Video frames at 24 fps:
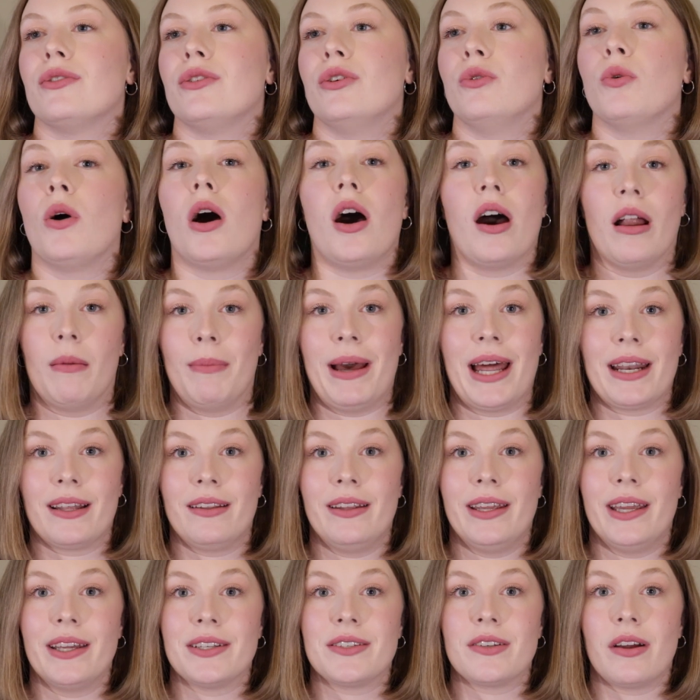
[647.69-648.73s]
who
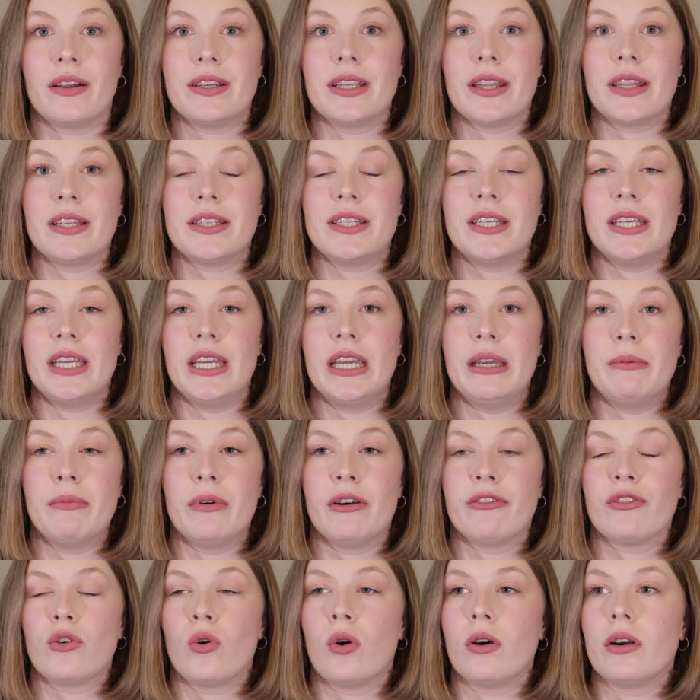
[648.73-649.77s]
automatically gets onto the team.
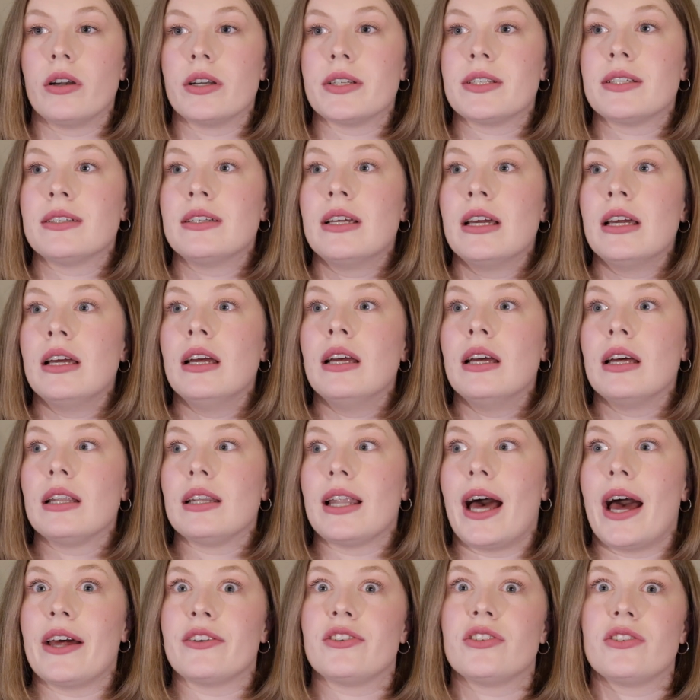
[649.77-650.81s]
Of course,
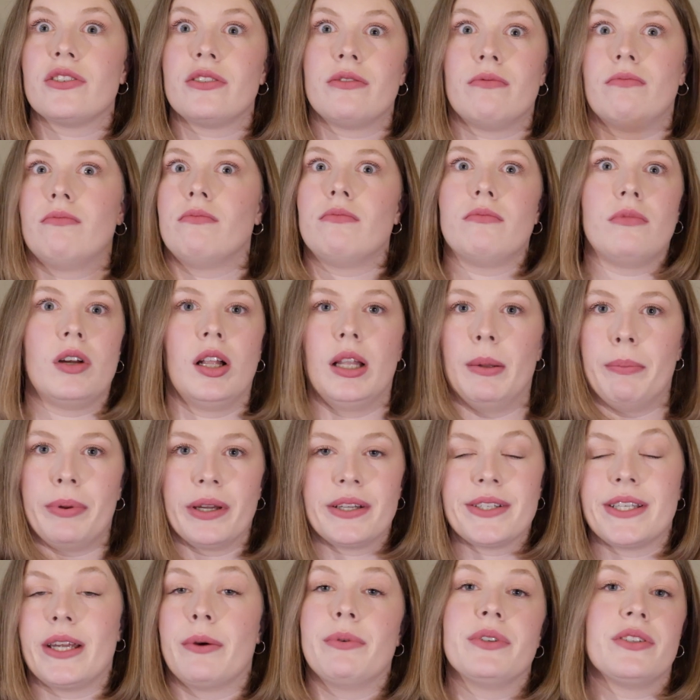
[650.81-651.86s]
last
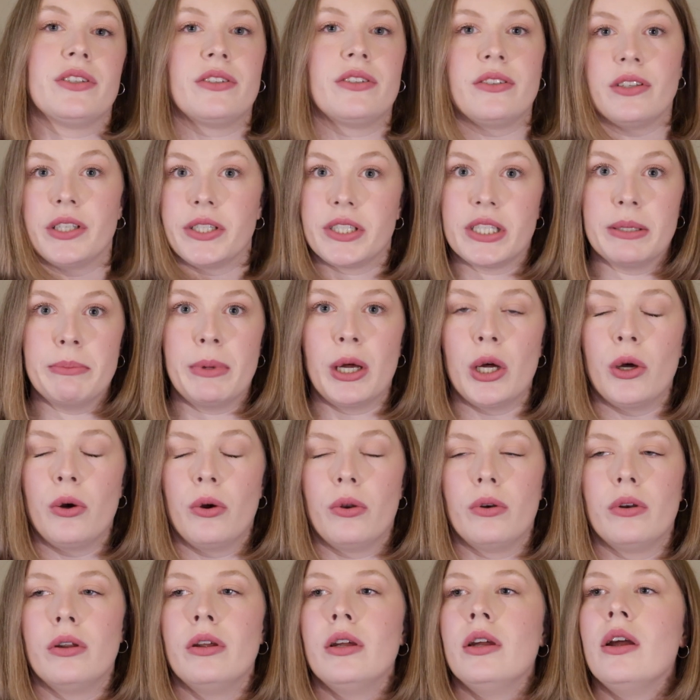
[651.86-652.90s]
Olympics, that was
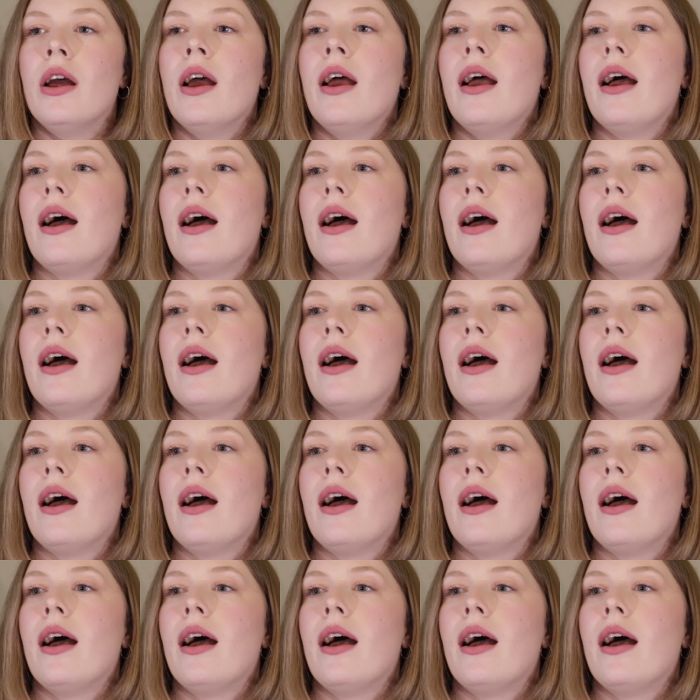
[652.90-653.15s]
Simone.